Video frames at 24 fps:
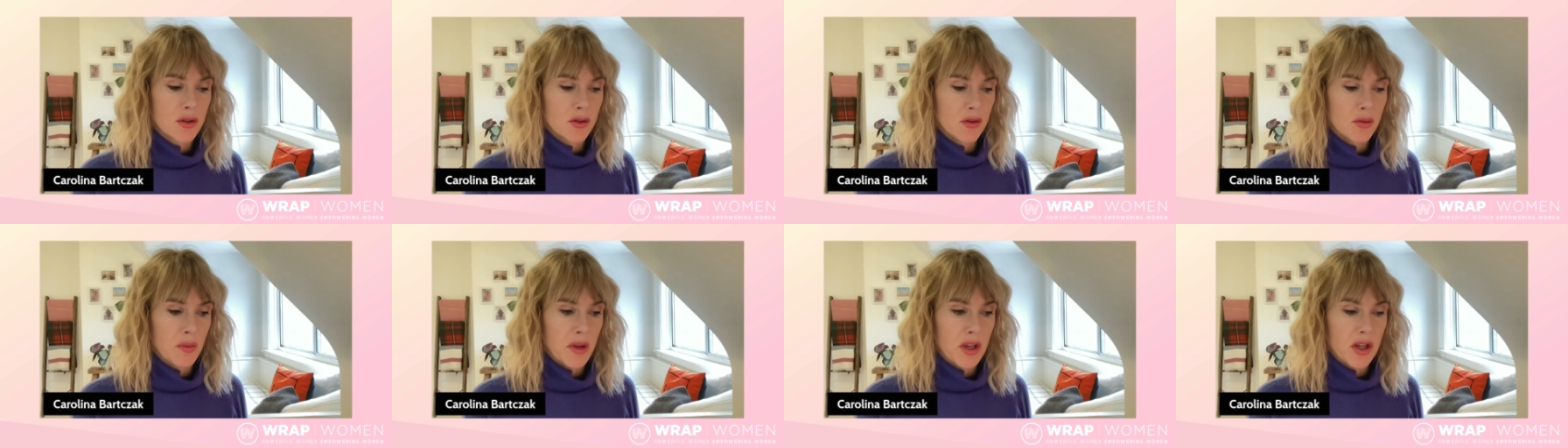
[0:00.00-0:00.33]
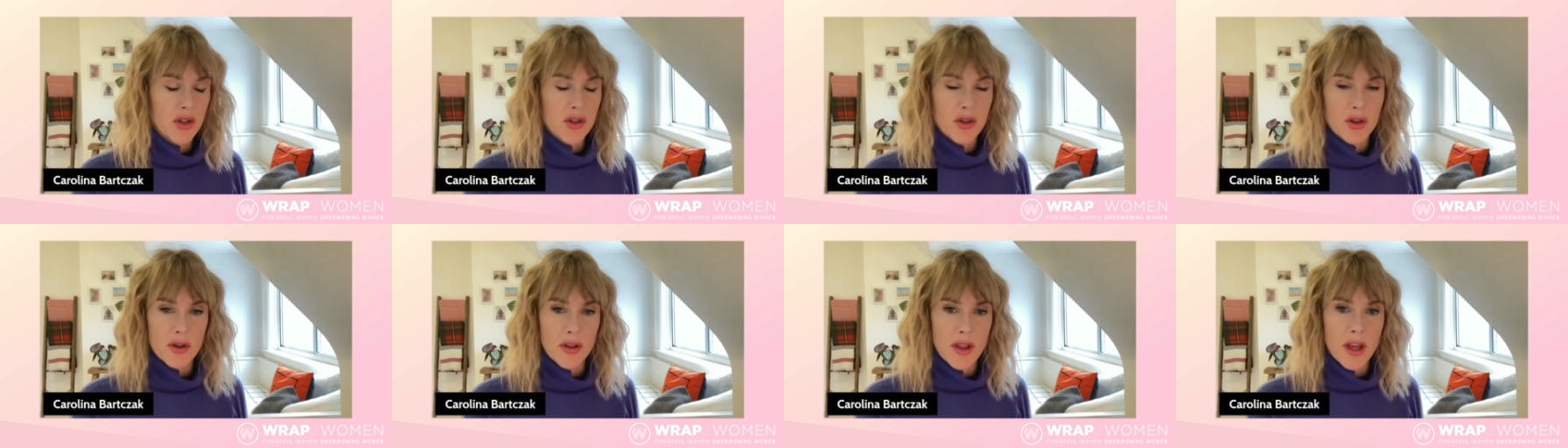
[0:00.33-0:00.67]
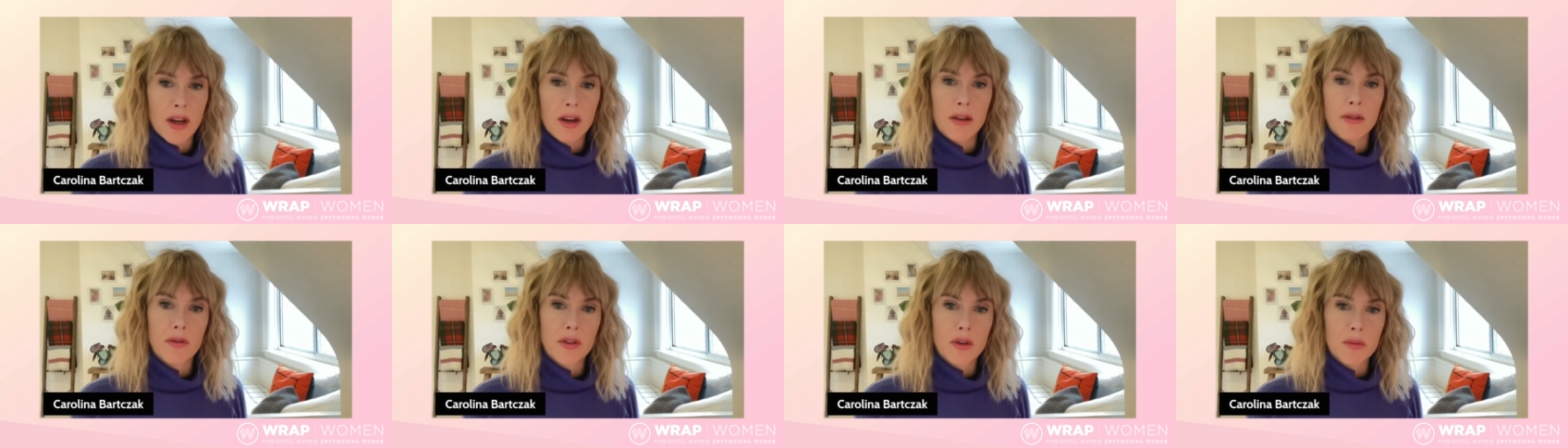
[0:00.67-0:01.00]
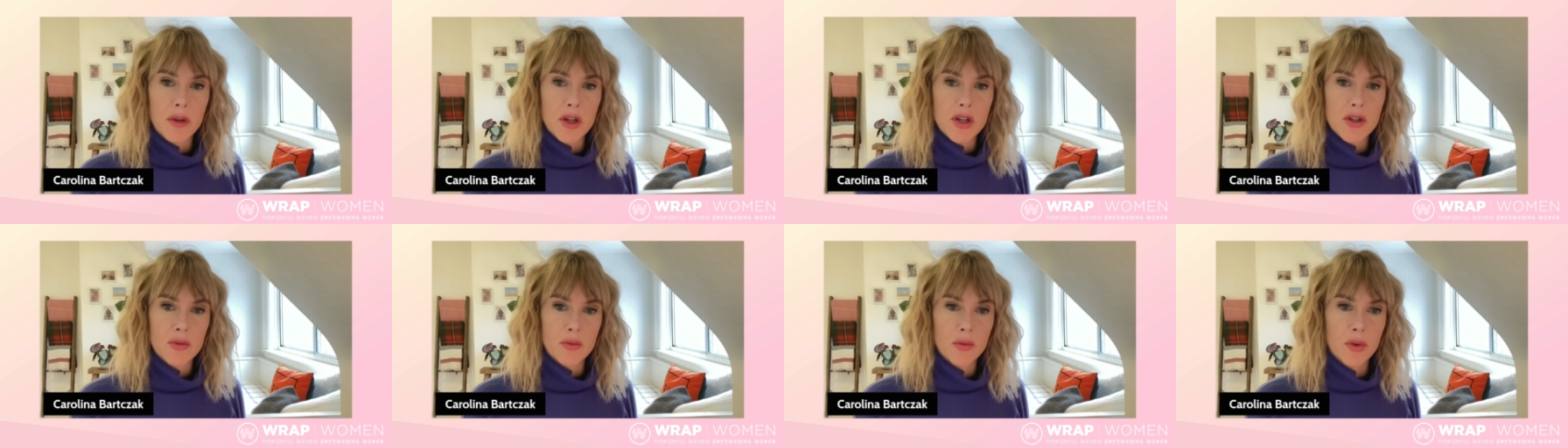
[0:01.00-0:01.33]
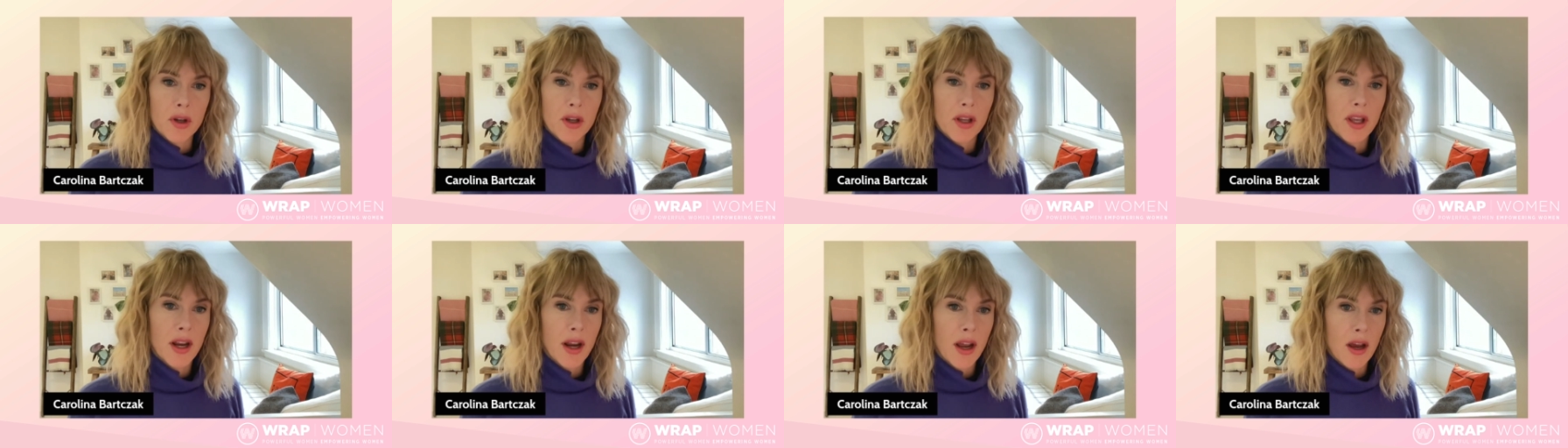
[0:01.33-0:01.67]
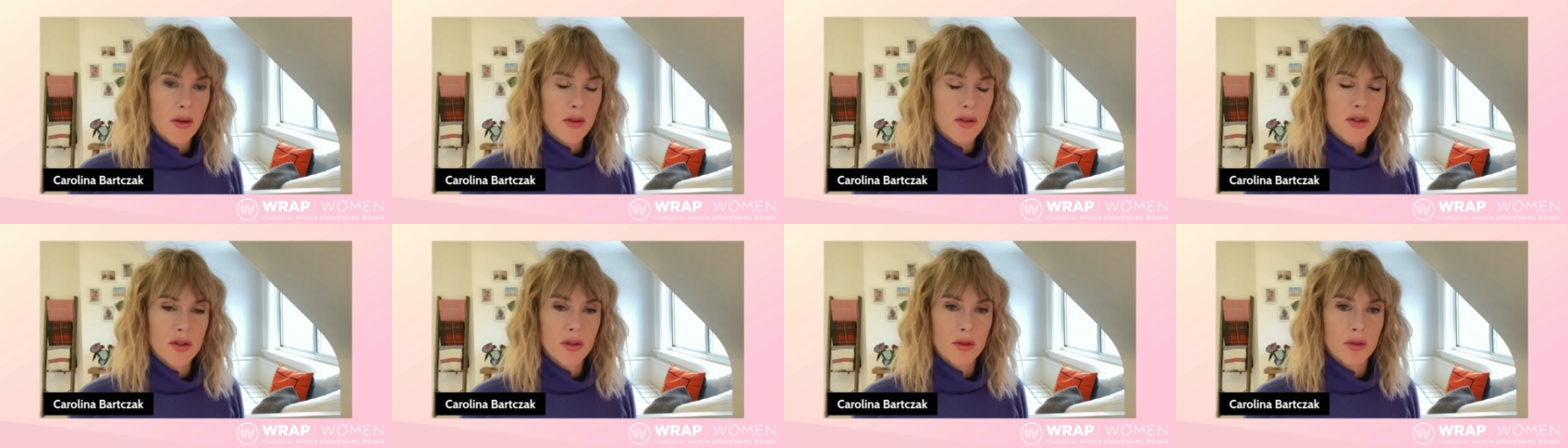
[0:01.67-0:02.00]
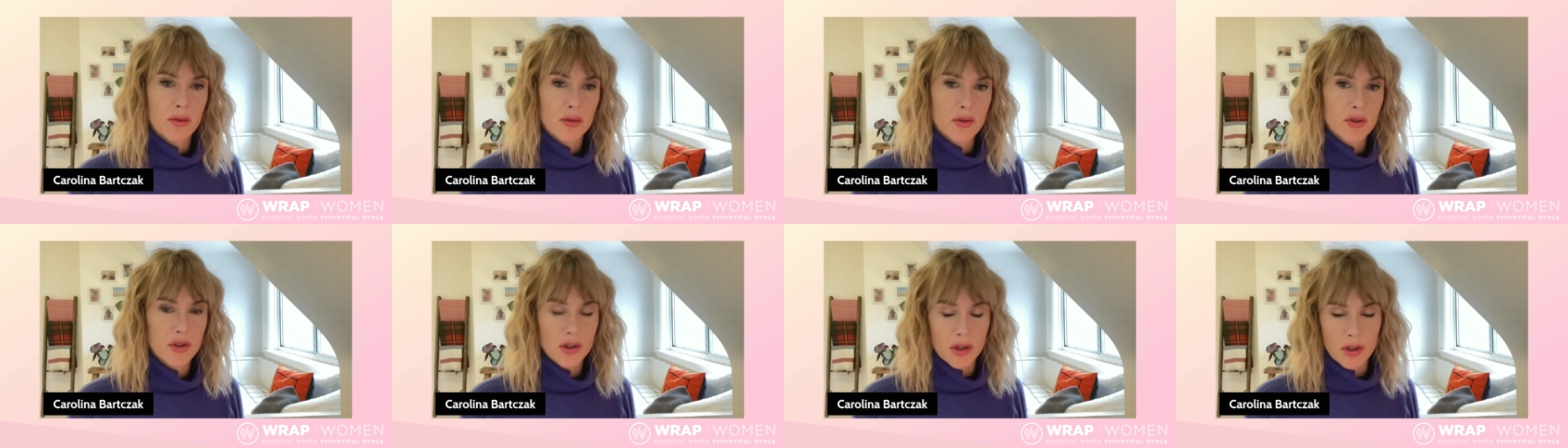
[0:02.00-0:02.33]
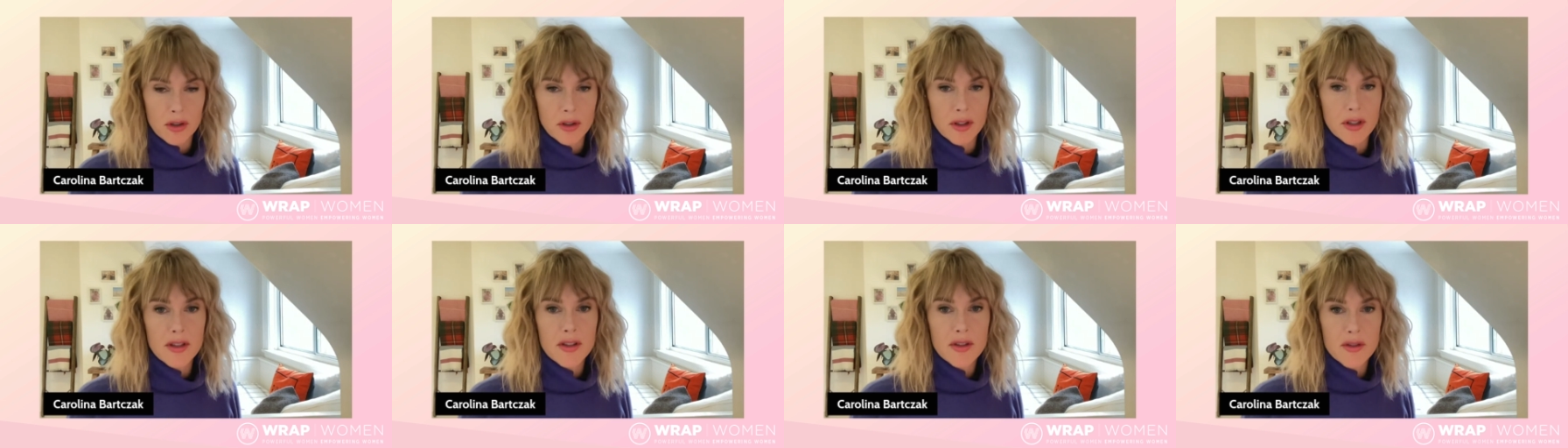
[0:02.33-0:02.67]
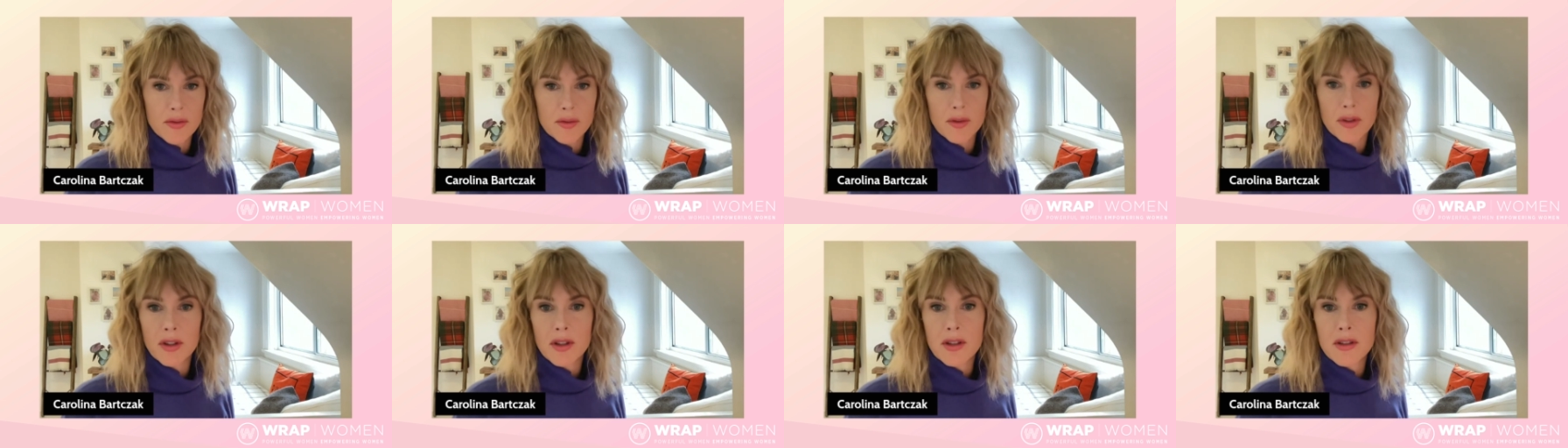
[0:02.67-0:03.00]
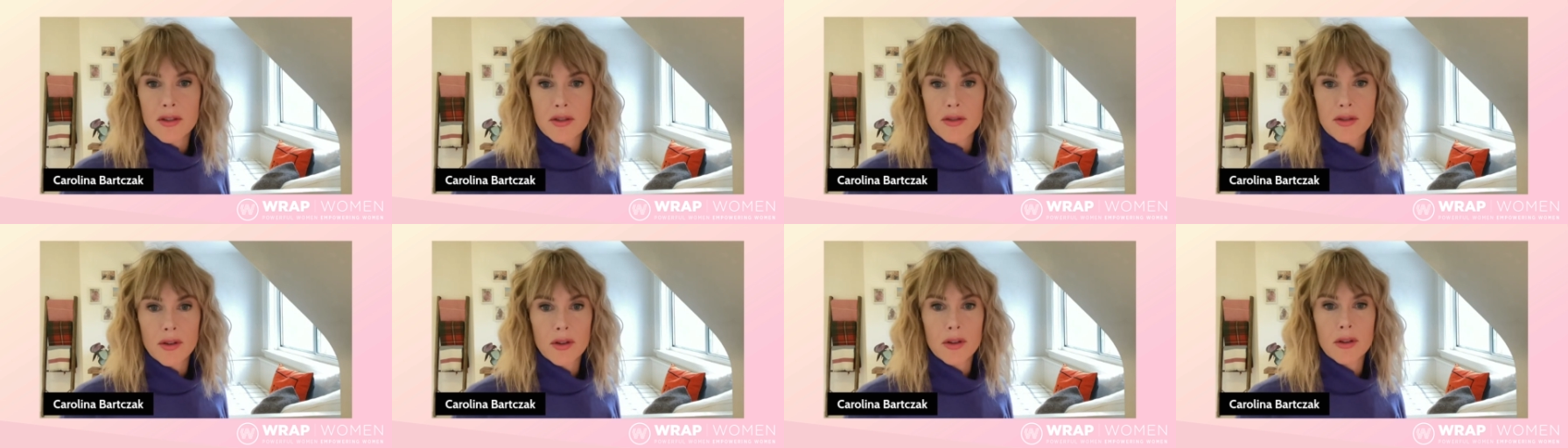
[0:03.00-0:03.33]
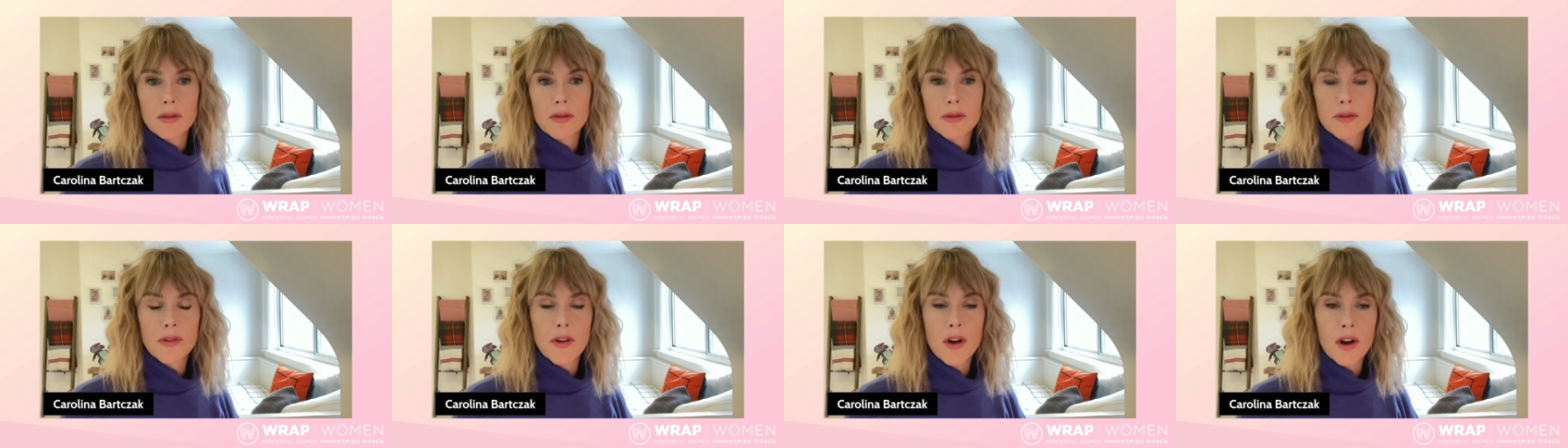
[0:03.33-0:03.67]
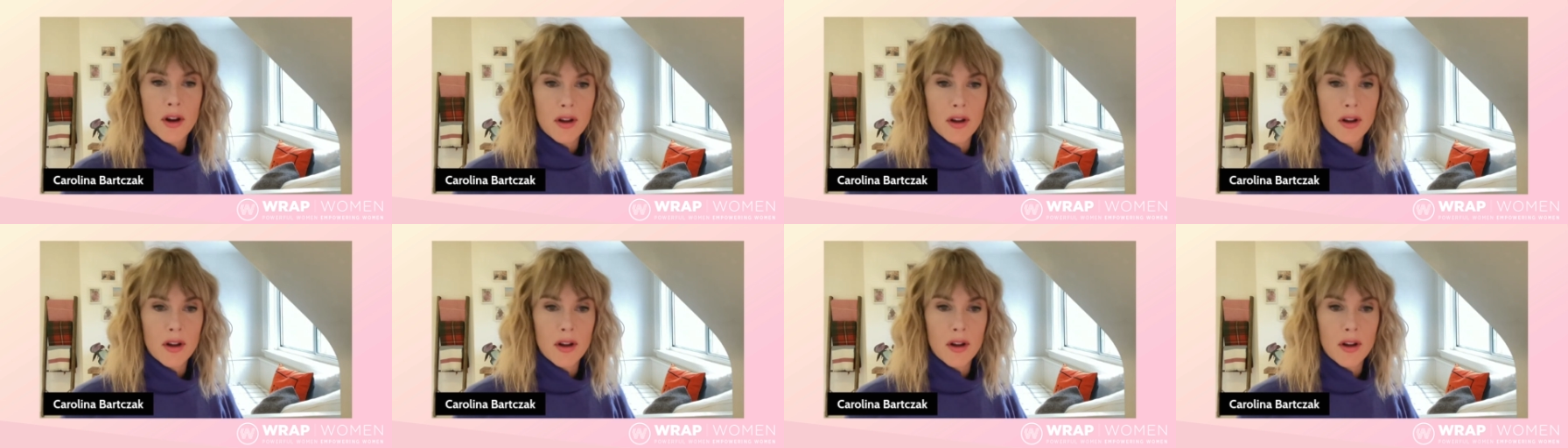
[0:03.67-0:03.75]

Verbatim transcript: to make sure that information wouldn't get out so those journalists really deserve